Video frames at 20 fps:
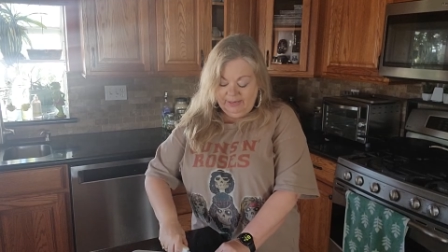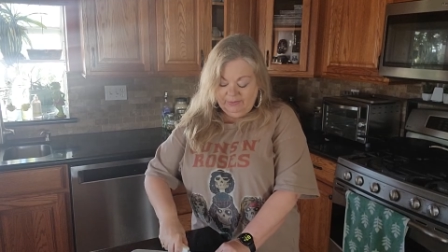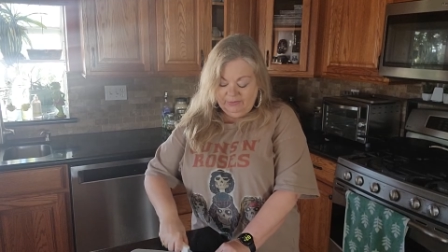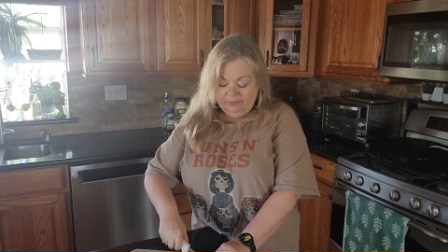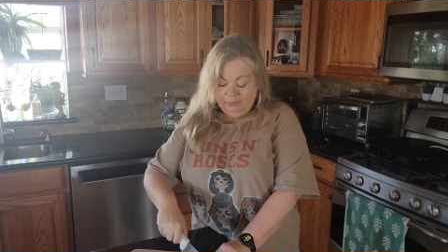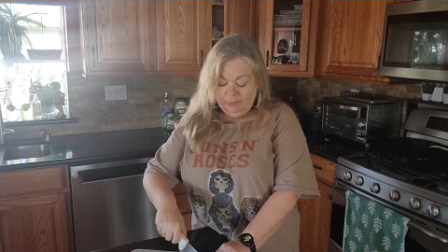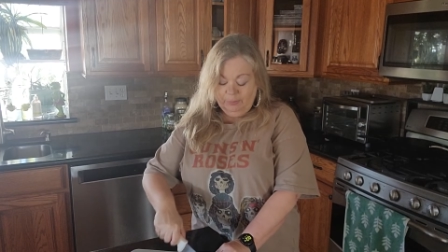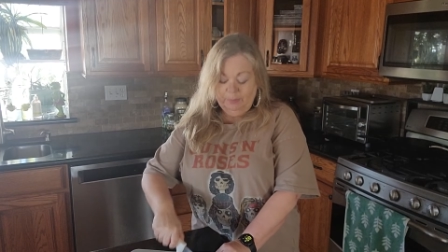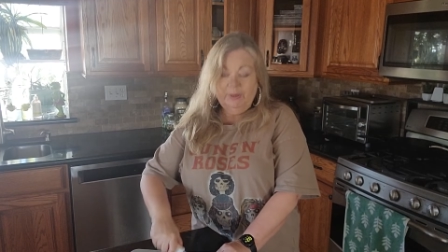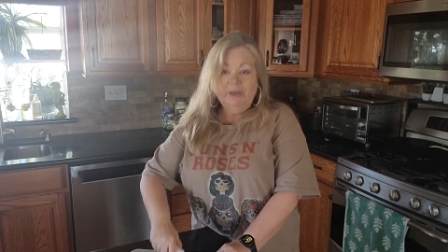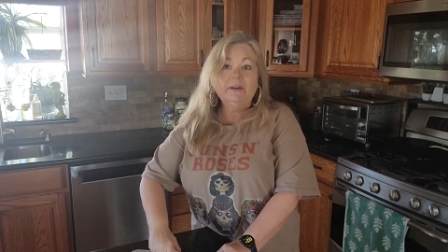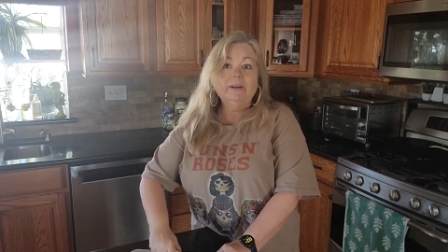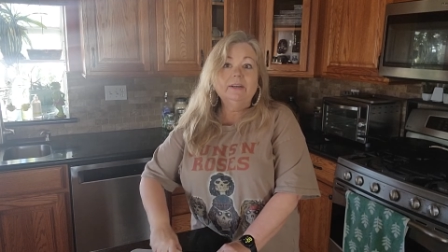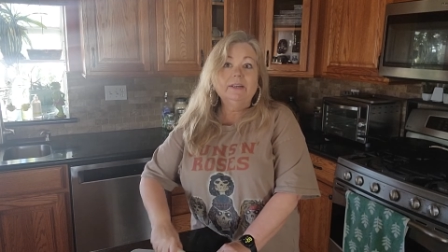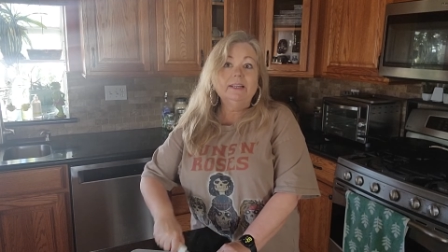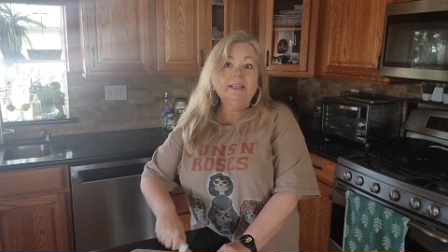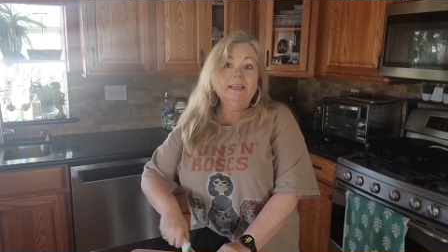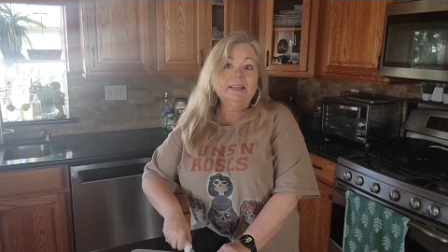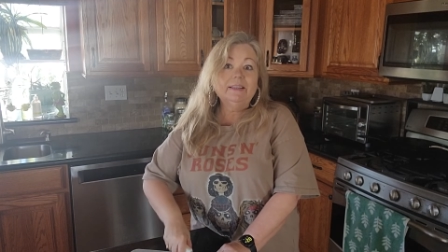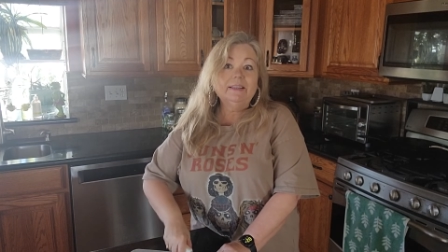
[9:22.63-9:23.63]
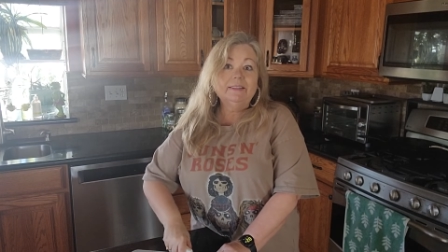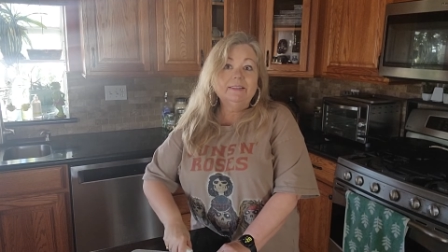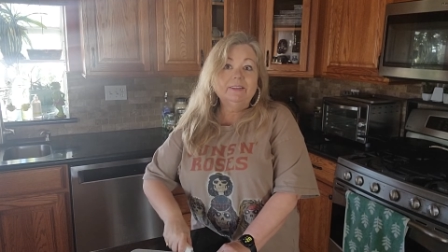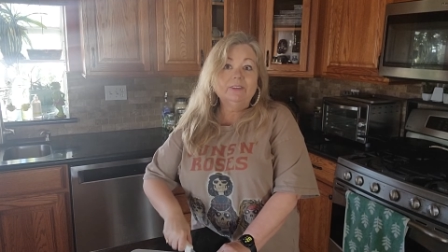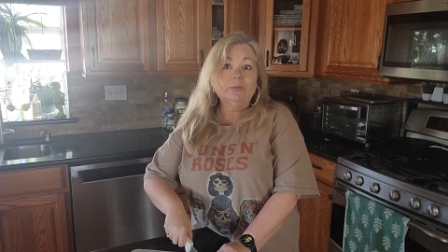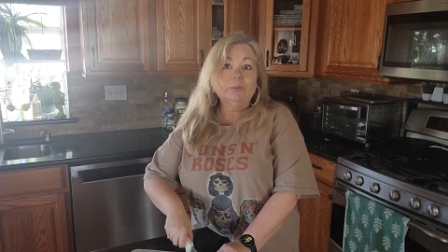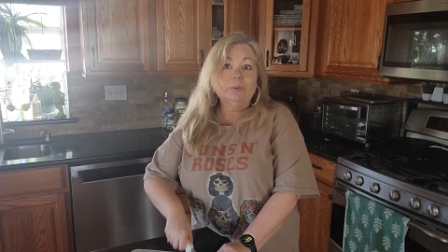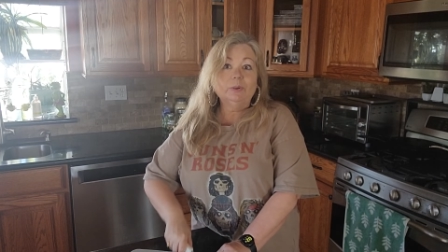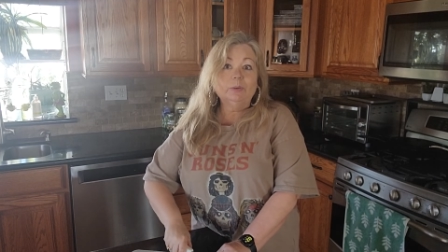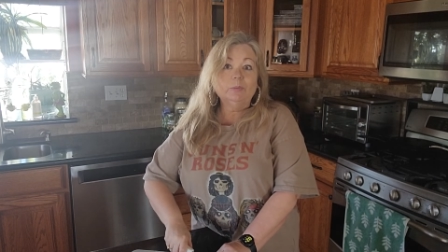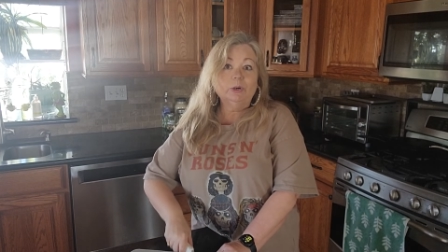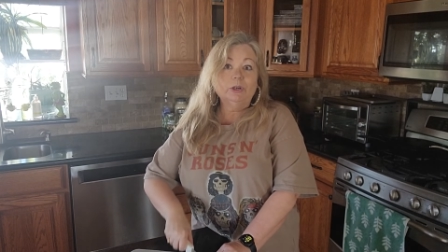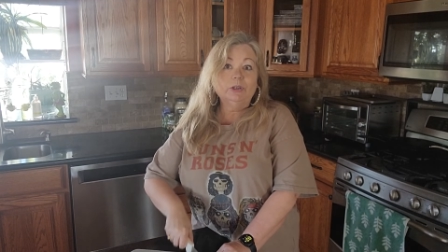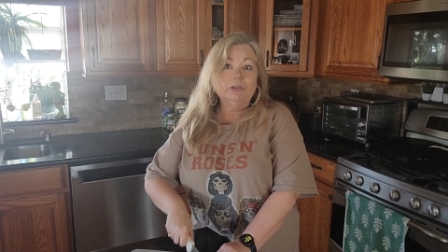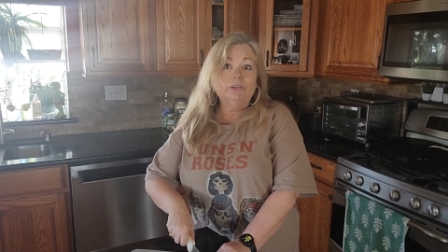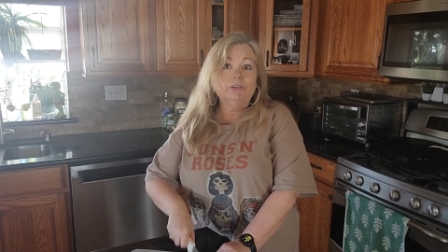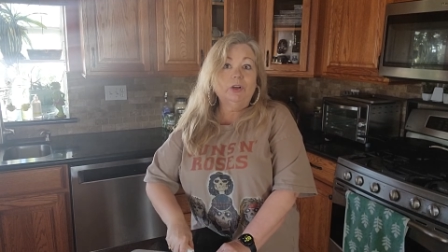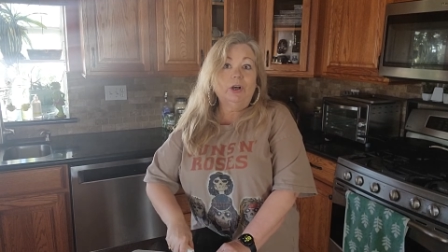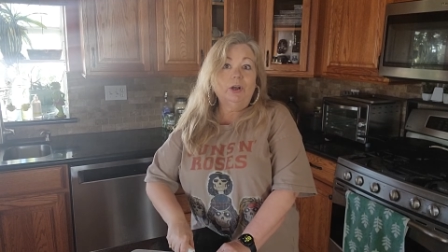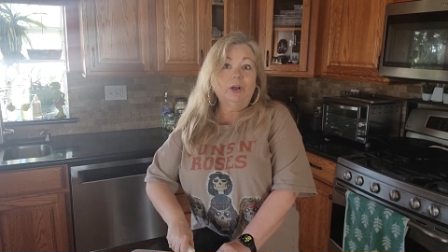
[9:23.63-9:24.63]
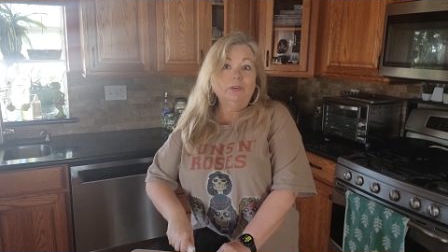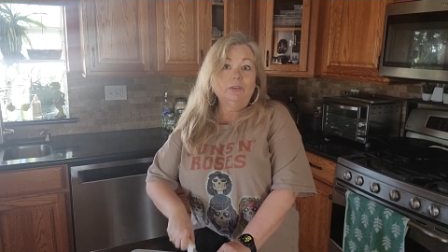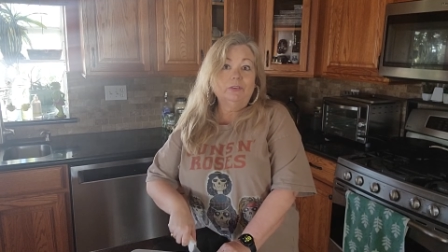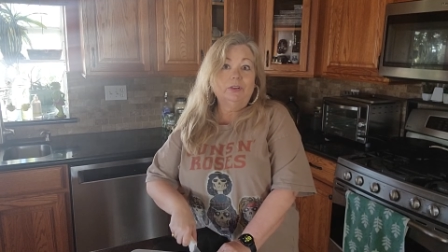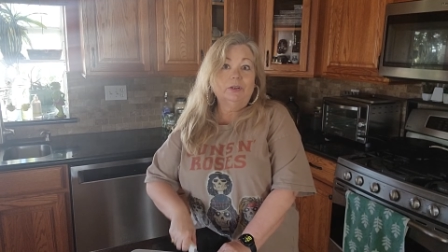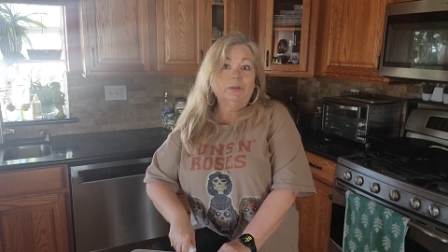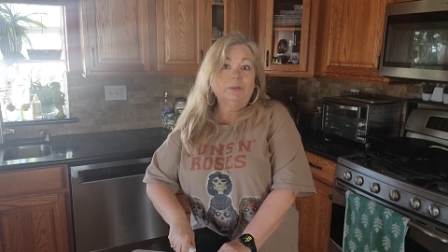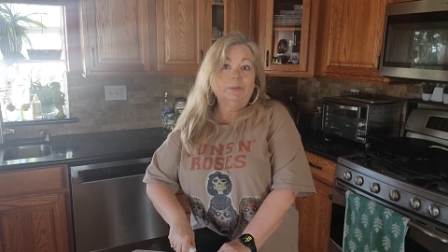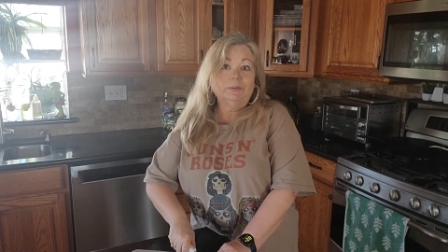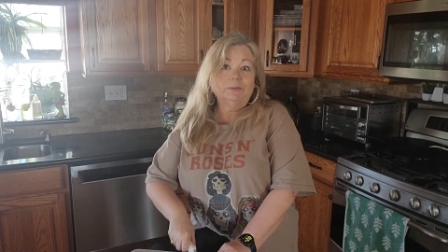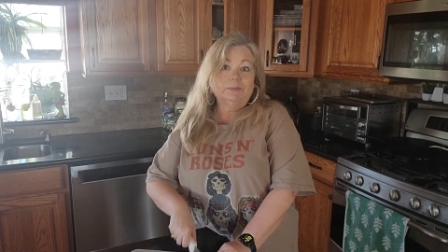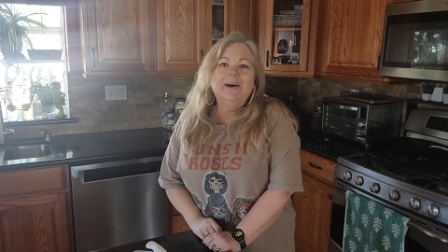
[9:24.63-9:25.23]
so apparently this one works also.